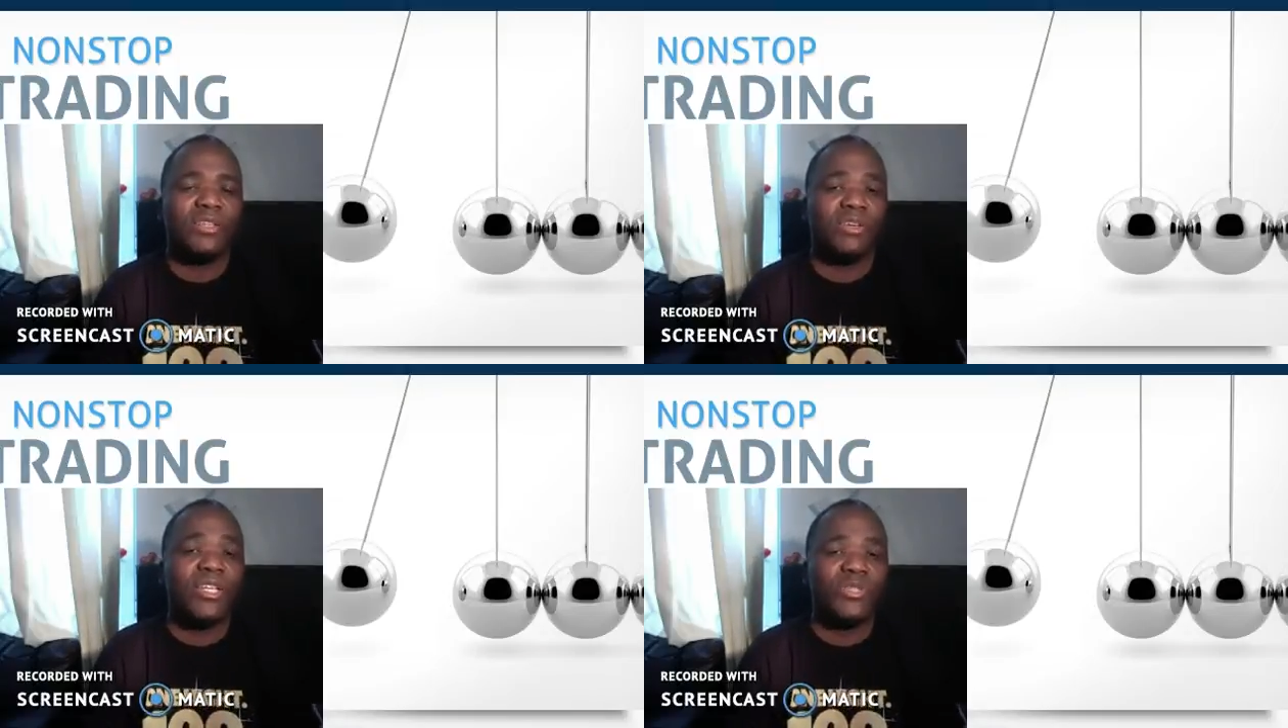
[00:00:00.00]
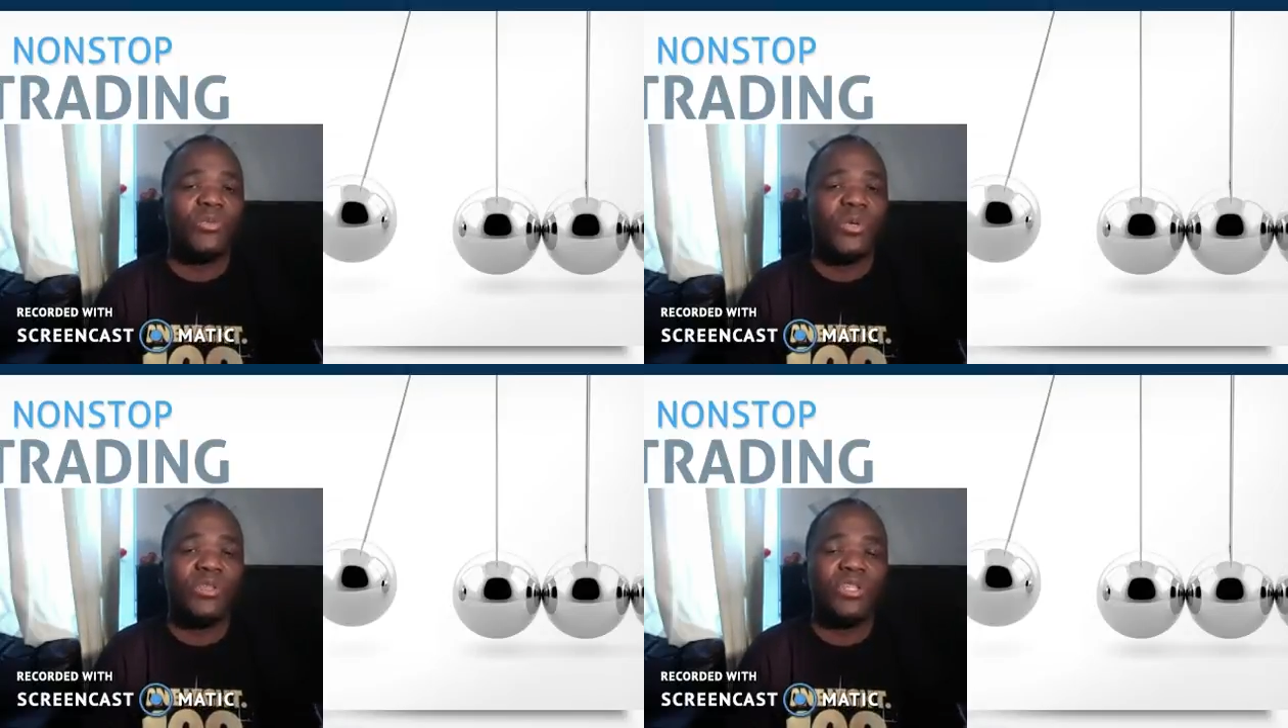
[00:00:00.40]
You can't
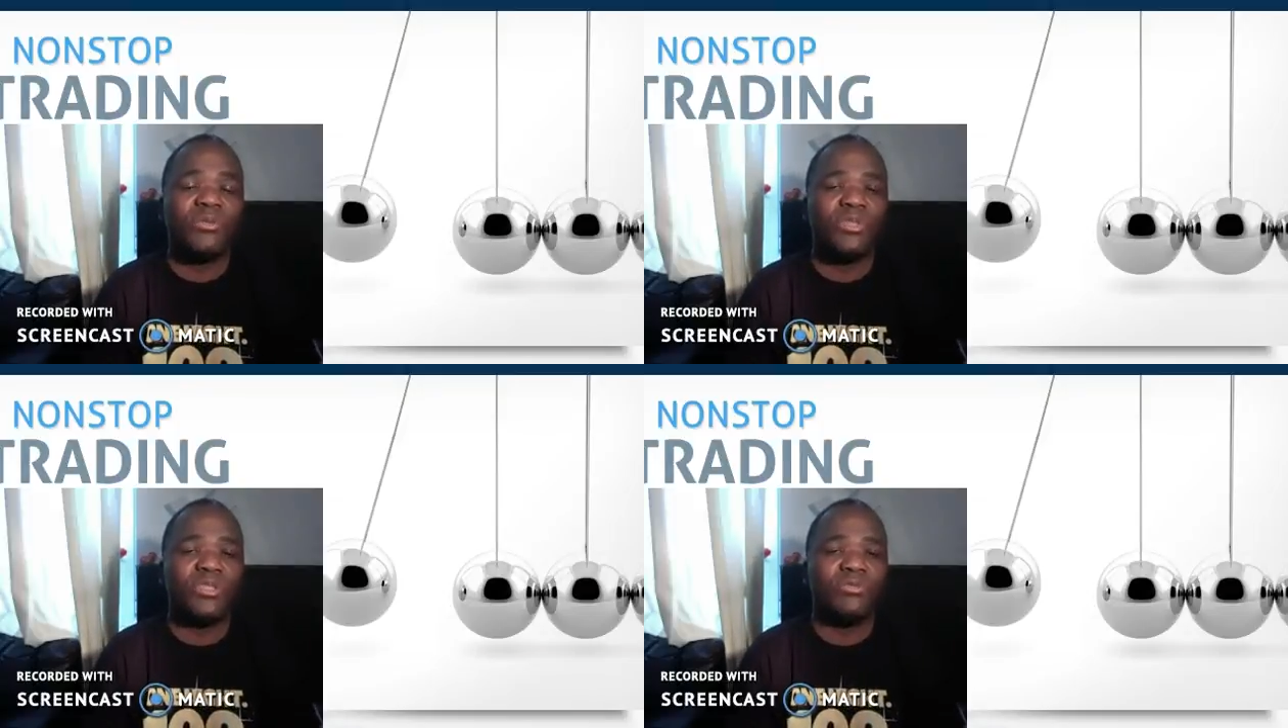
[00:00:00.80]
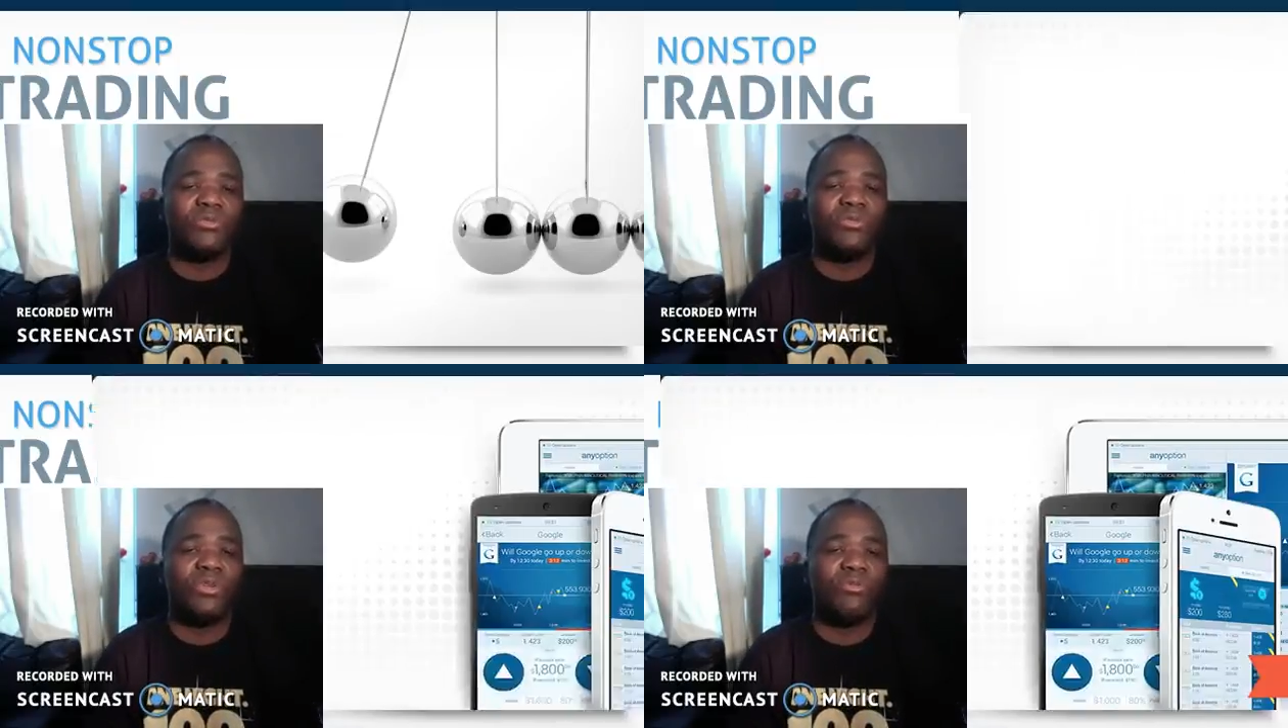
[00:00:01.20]
do anything
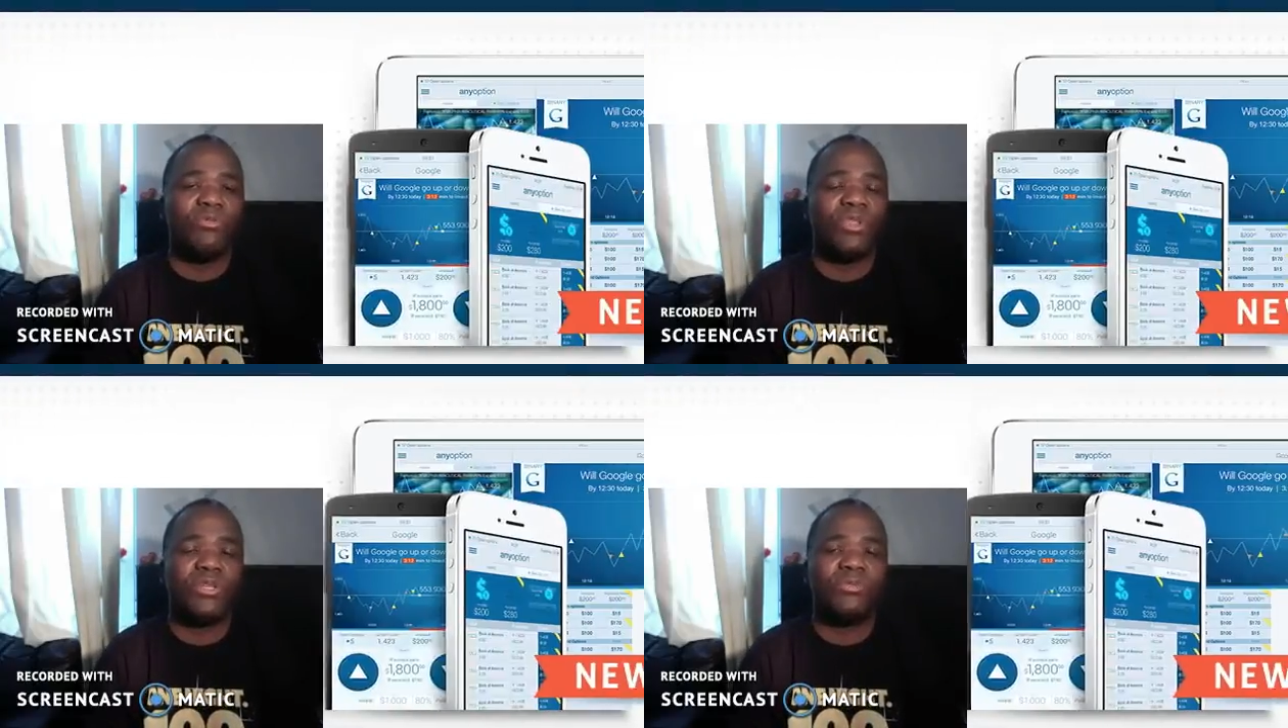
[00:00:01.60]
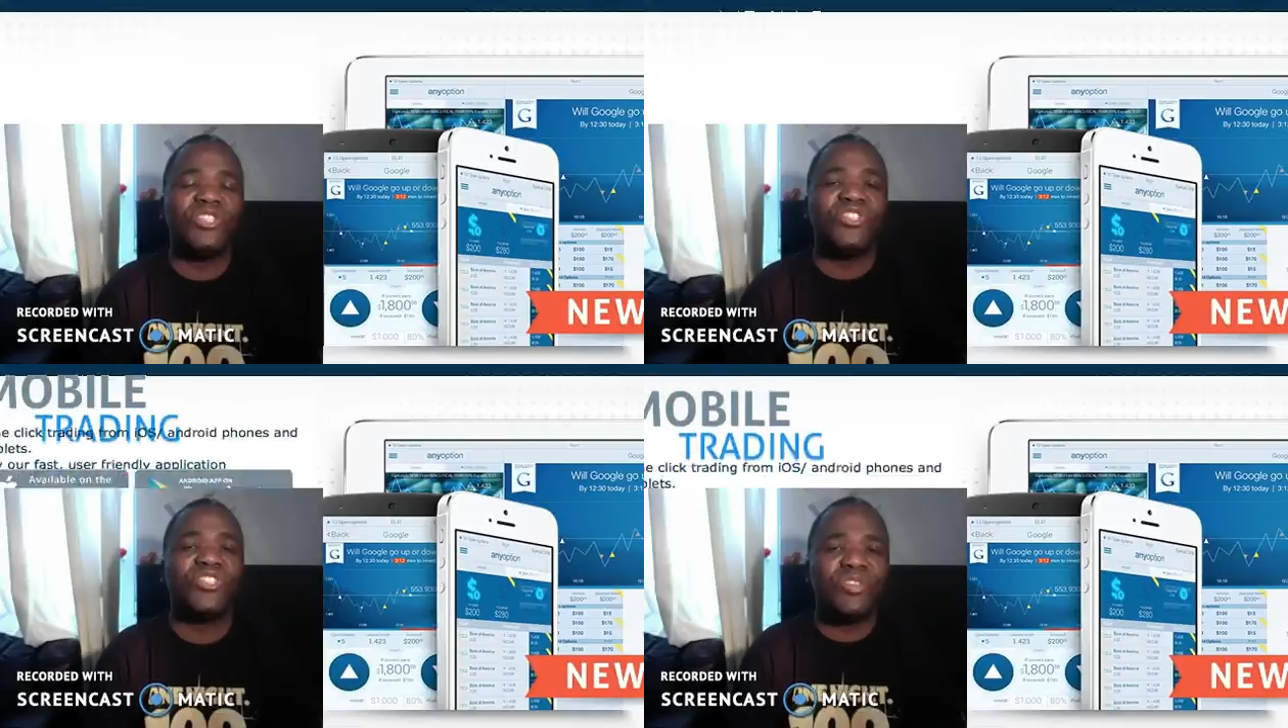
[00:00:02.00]
with it, which
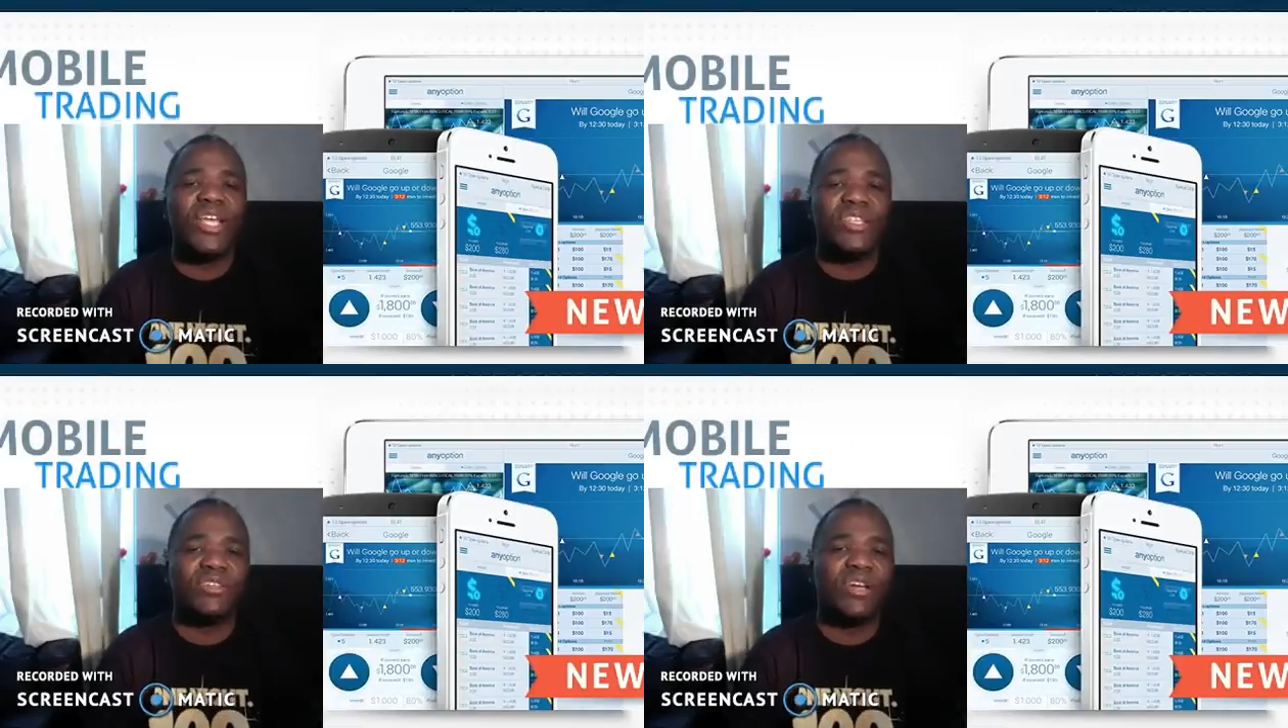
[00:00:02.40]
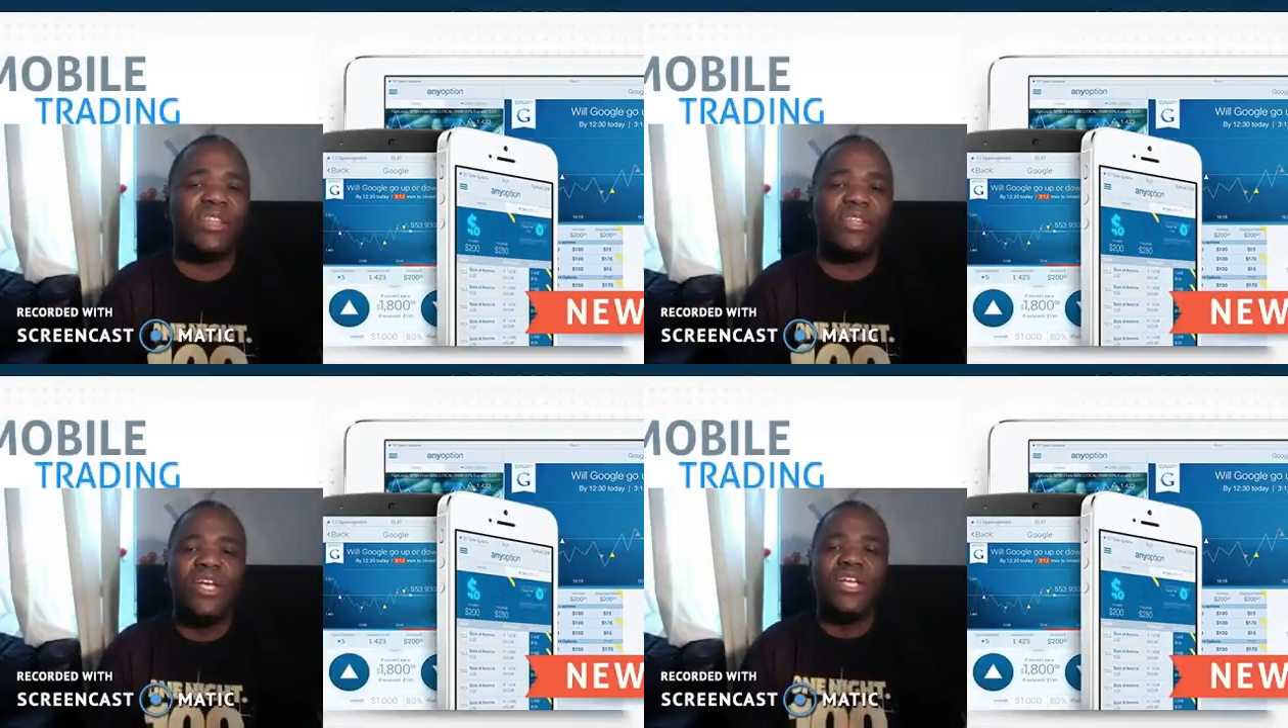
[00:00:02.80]
is crazy, right?